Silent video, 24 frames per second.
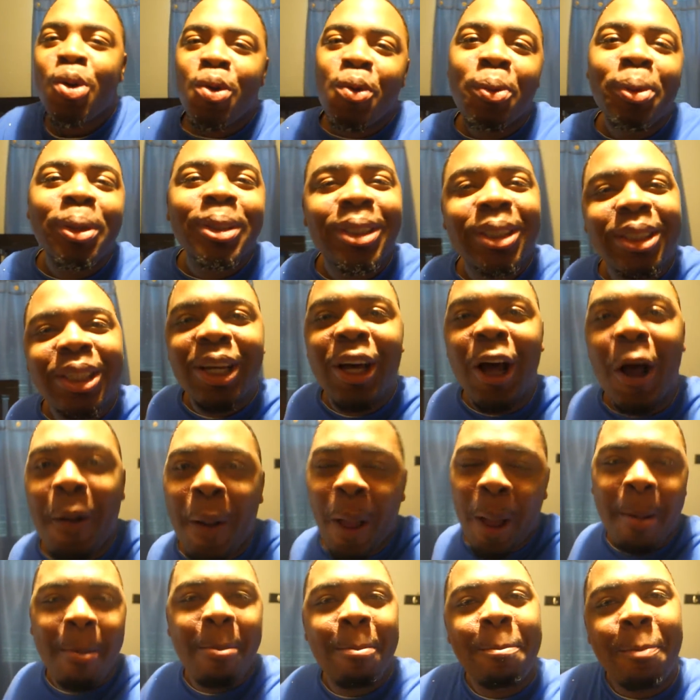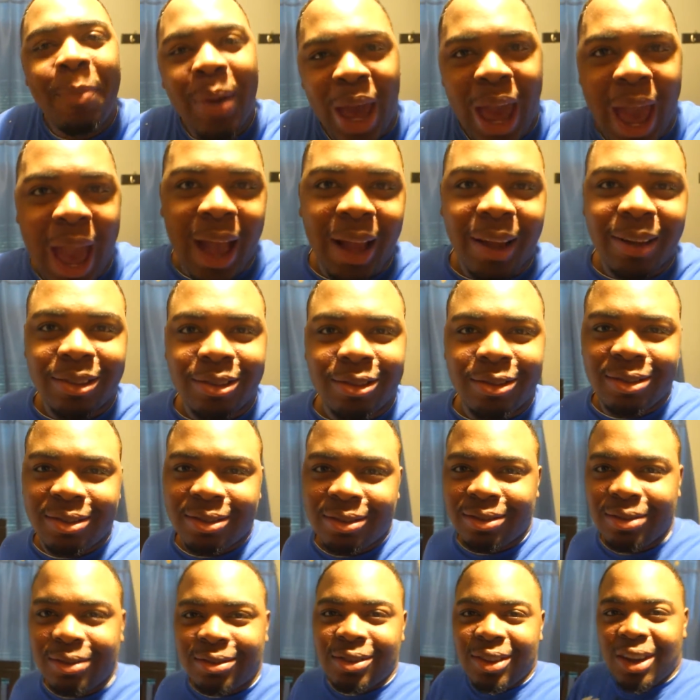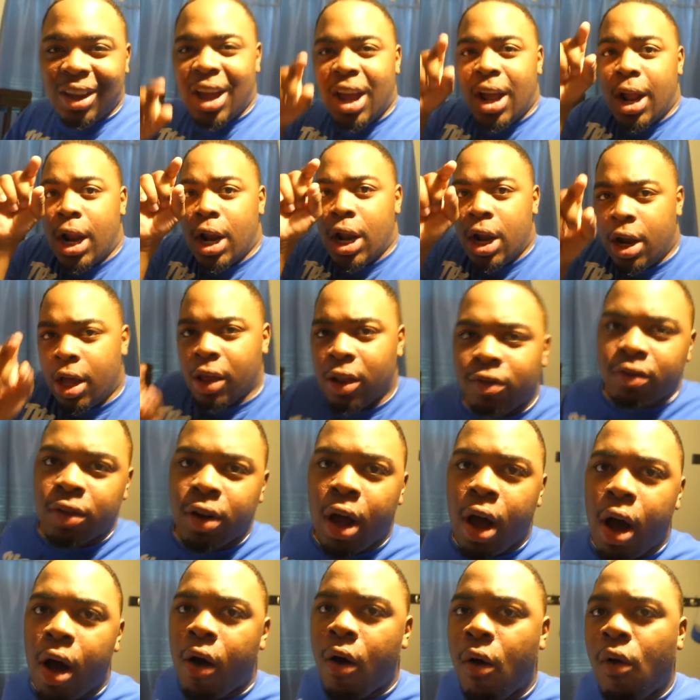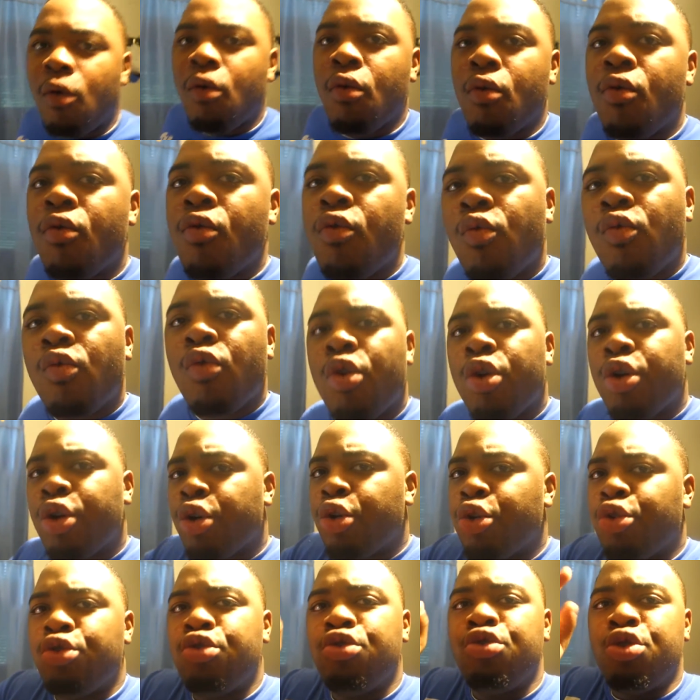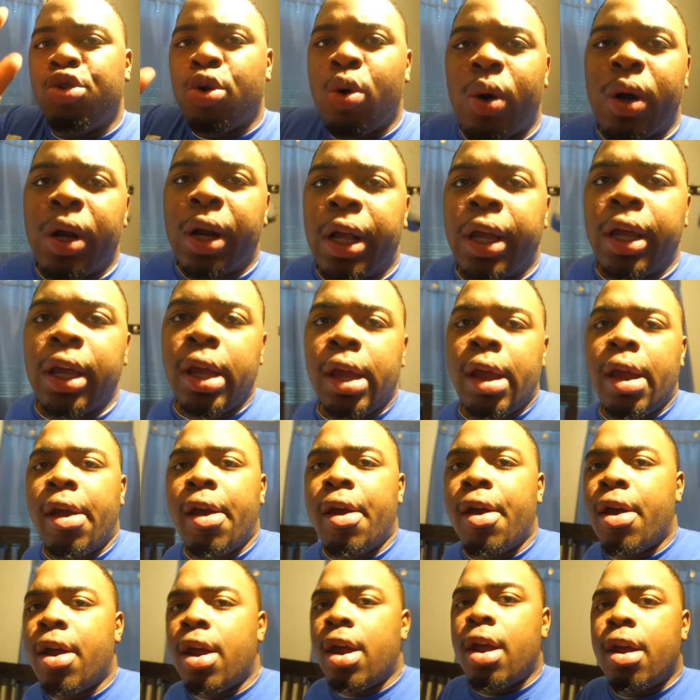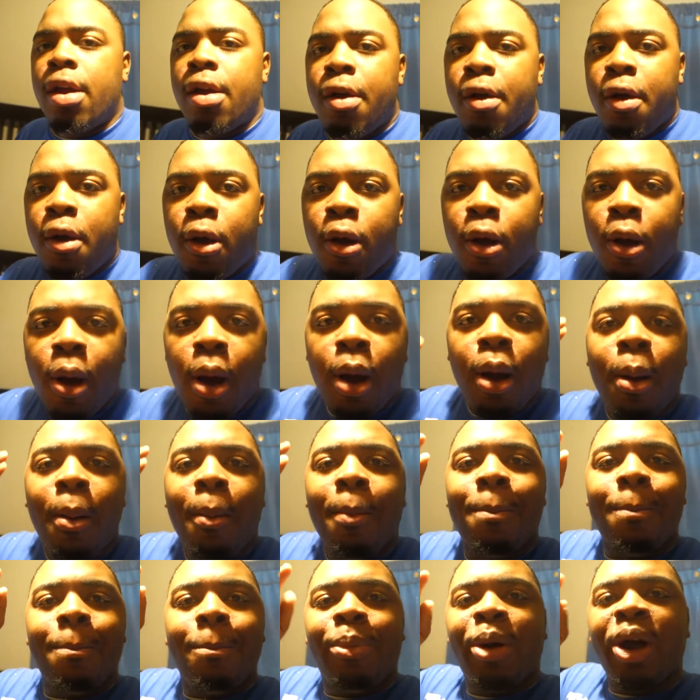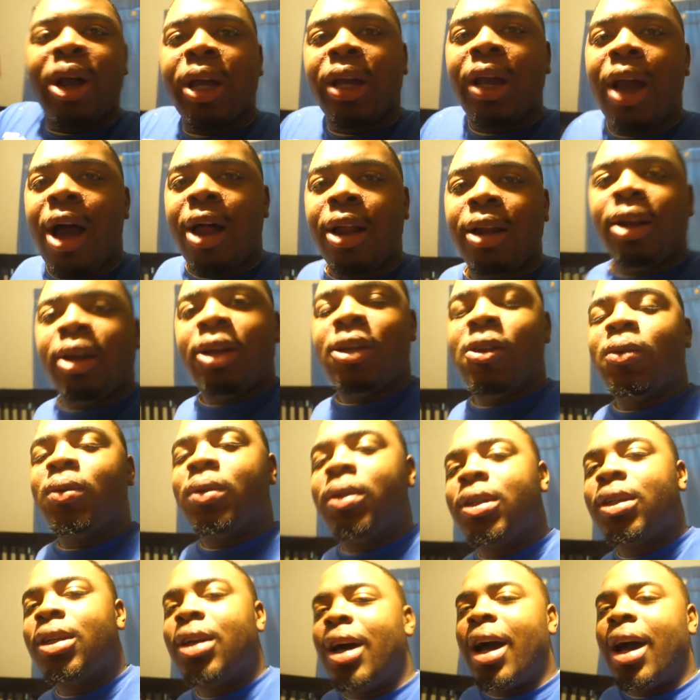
What's up? I'm back. Another vlog. Doing it again. Bring y'all another one.